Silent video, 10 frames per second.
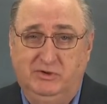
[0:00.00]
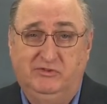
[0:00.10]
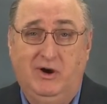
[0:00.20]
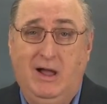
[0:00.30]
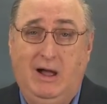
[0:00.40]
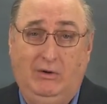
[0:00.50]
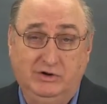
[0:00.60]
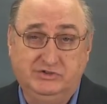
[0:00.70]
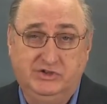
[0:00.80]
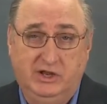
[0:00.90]
but for
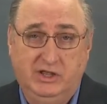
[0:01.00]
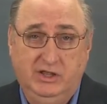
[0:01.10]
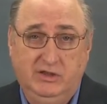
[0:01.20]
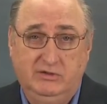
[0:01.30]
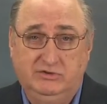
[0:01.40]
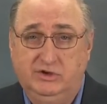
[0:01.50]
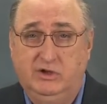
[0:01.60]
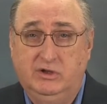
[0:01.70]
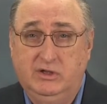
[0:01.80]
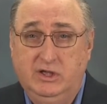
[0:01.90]
ours that he
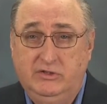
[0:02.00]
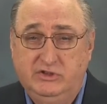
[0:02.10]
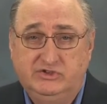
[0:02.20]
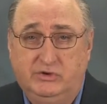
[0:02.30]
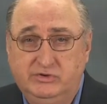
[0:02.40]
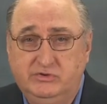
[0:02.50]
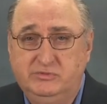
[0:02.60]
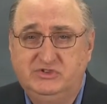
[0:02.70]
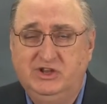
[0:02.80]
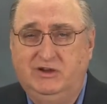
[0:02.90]
took this on to
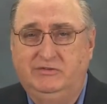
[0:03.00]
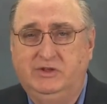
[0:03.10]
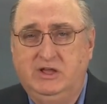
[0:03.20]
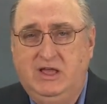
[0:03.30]
himself.